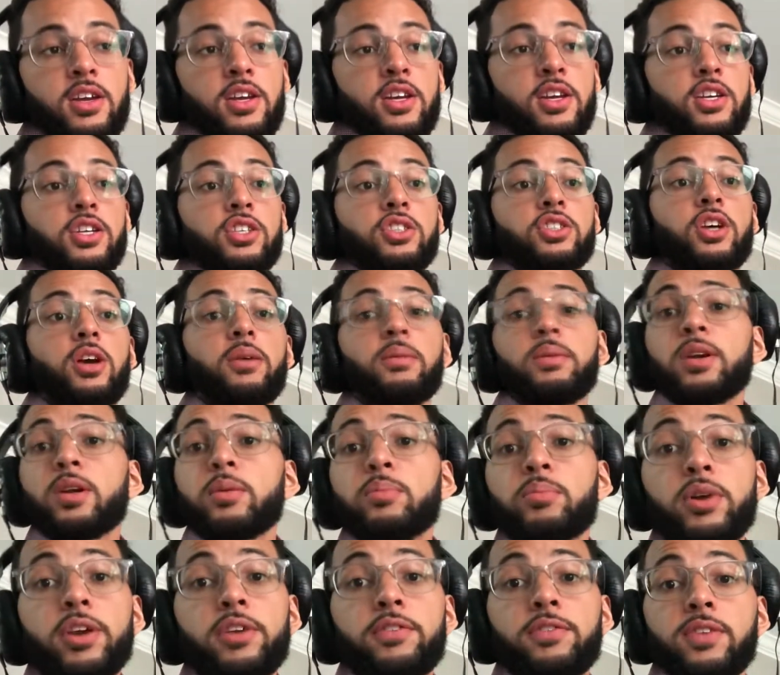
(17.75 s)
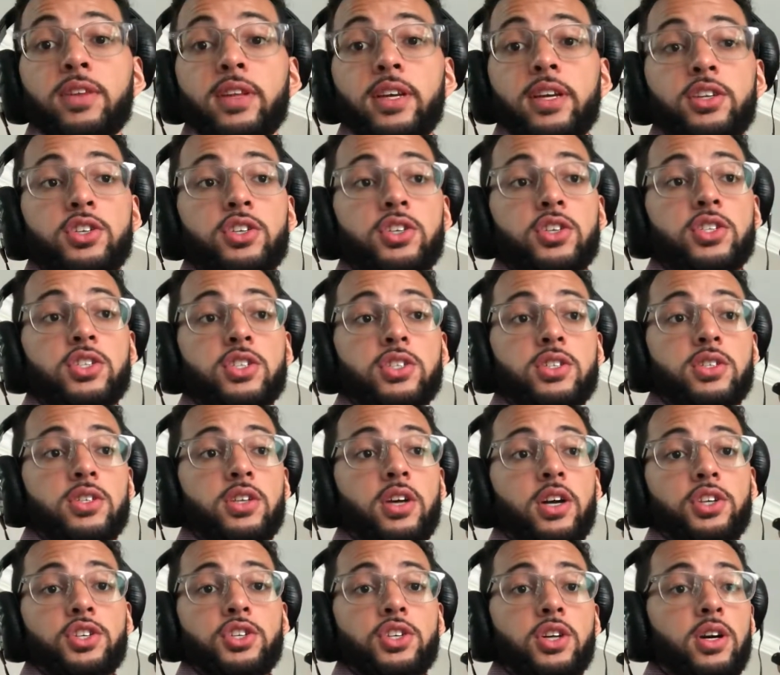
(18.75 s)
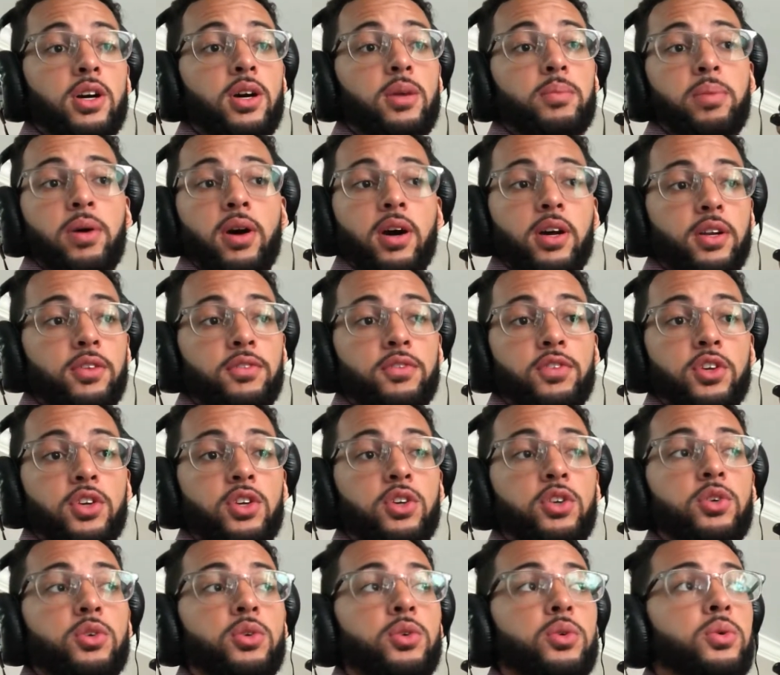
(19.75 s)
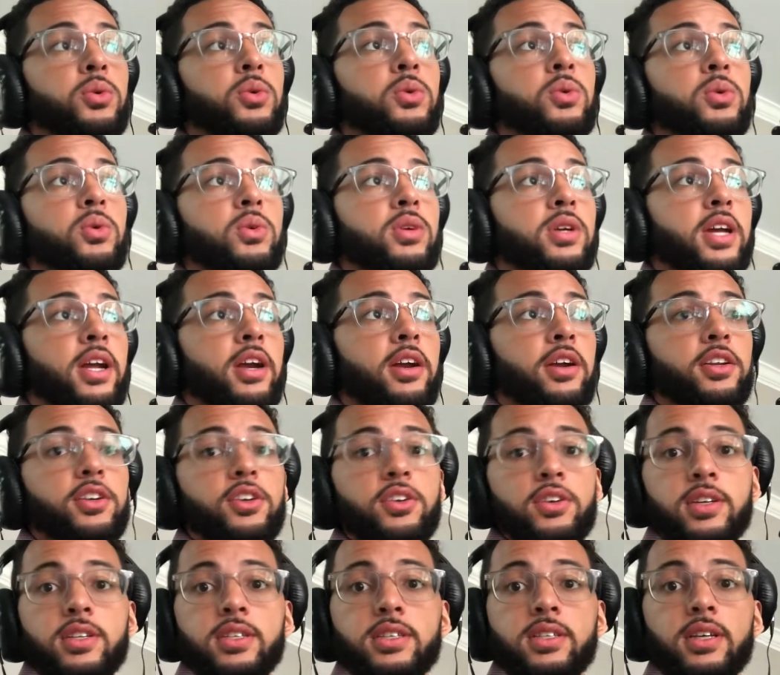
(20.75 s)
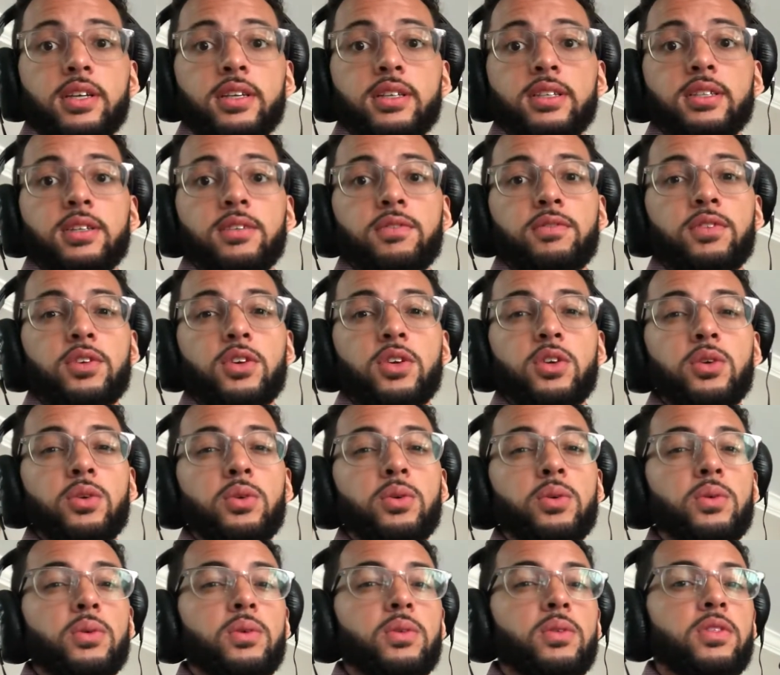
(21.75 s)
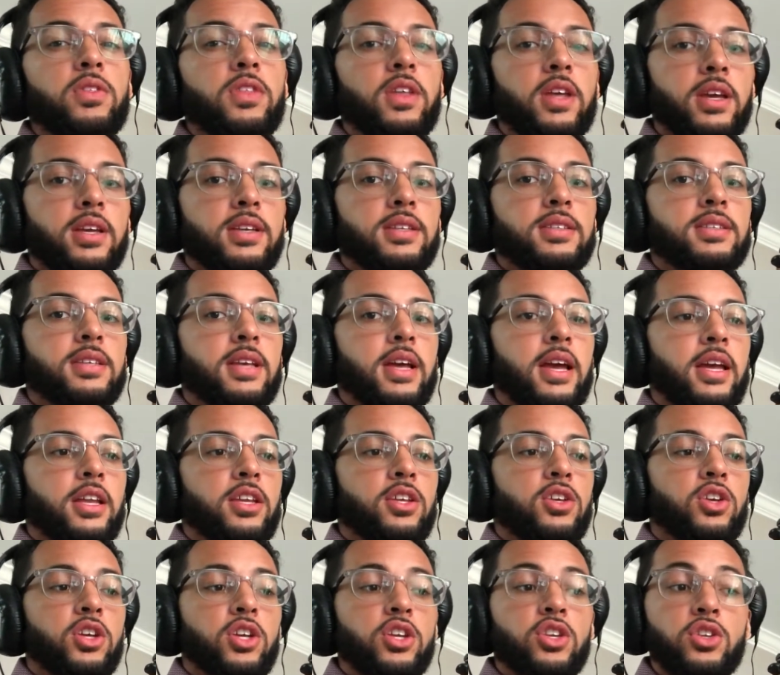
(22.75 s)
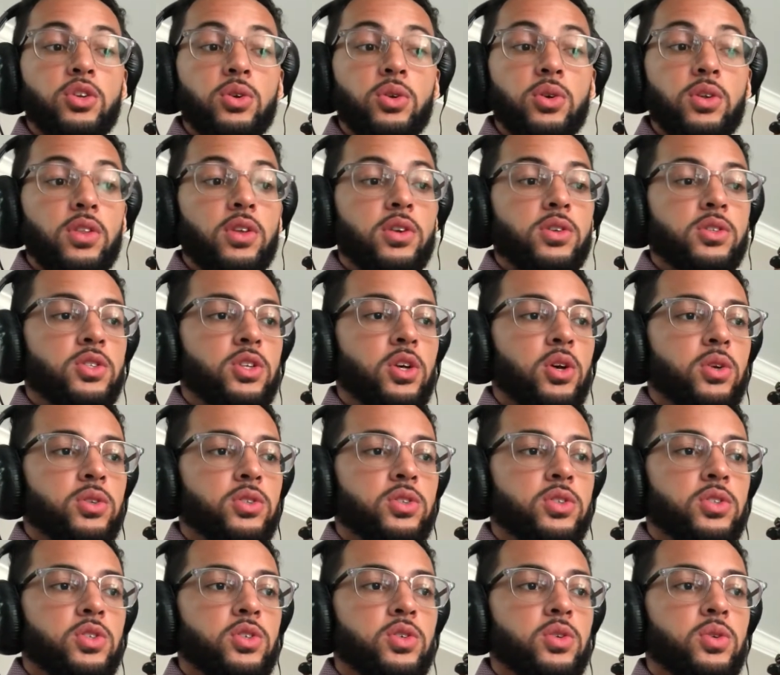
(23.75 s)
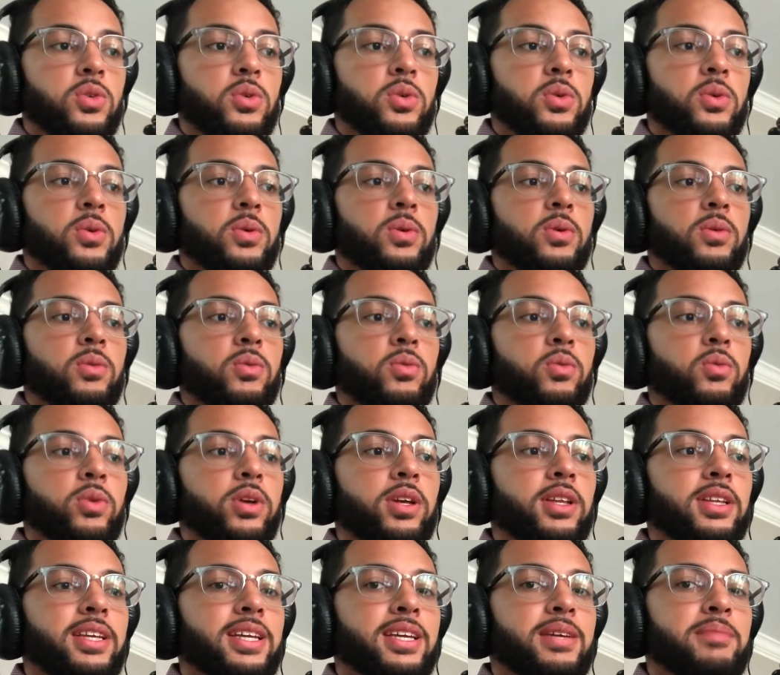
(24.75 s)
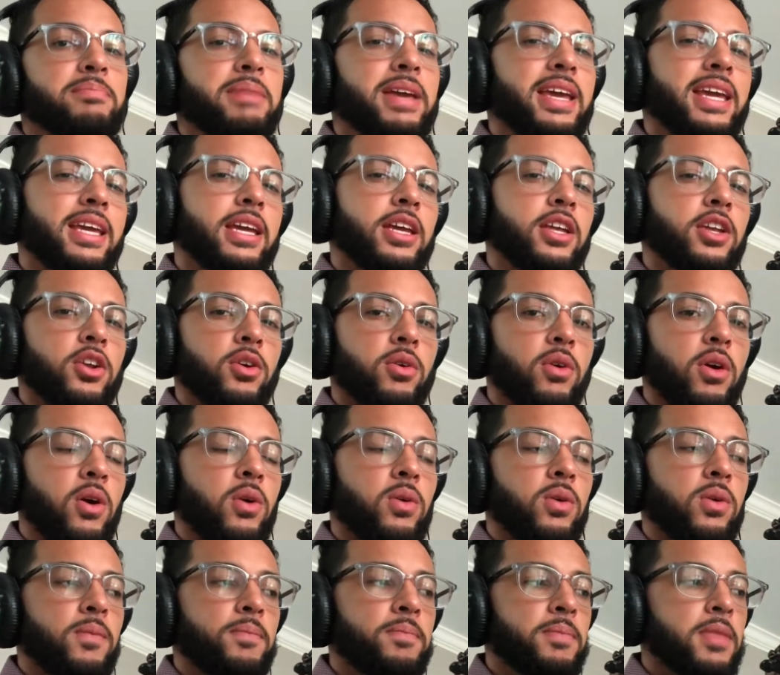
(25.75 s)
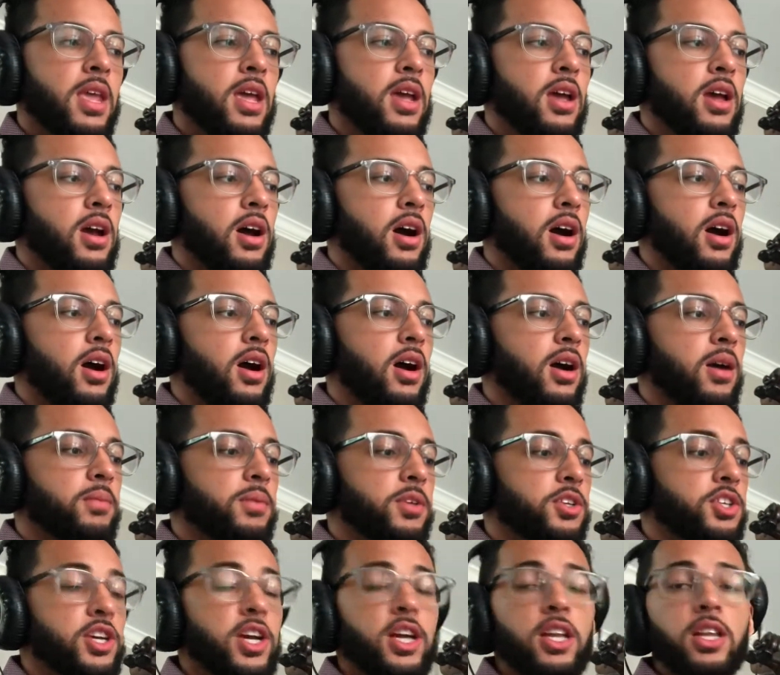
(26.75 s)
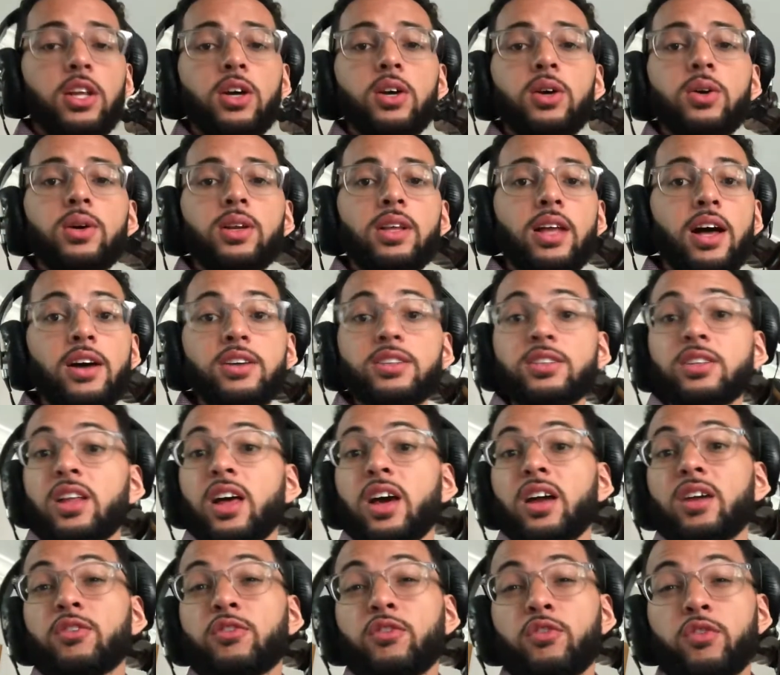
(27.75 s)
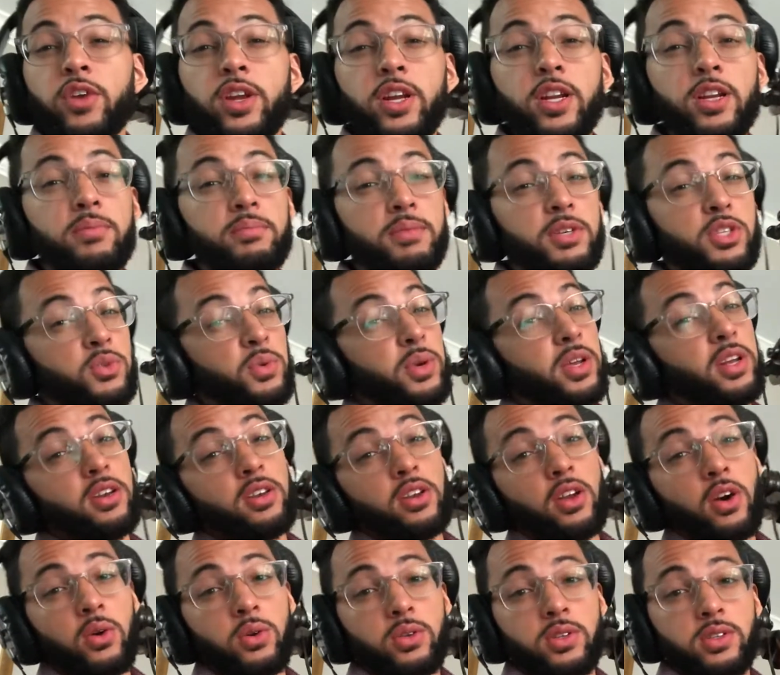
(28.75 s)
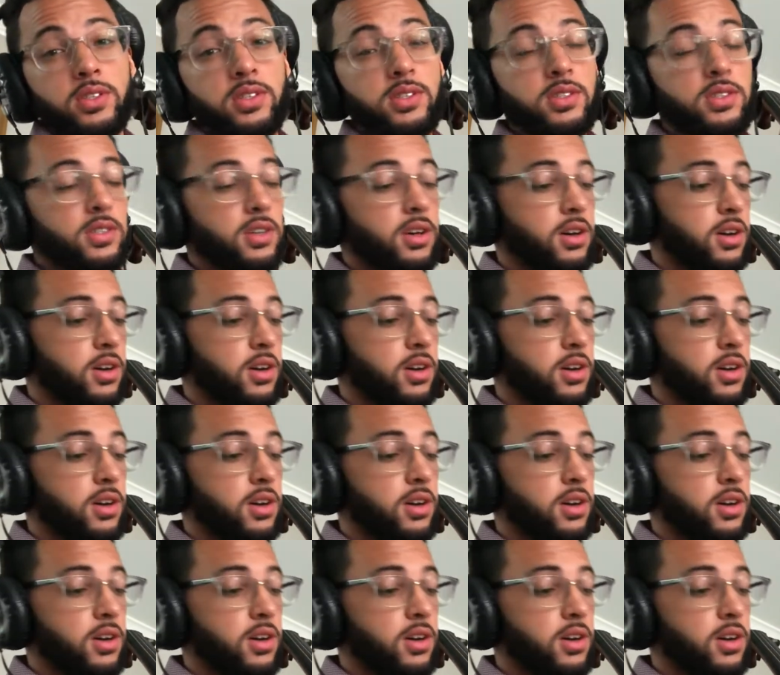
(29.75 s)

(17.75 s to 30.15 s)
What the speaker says: So I'm going to briefly just touch upon a few characteristics, a few things that you can do to those notes to really make it your own. The cello allows a lot of freedom between notes.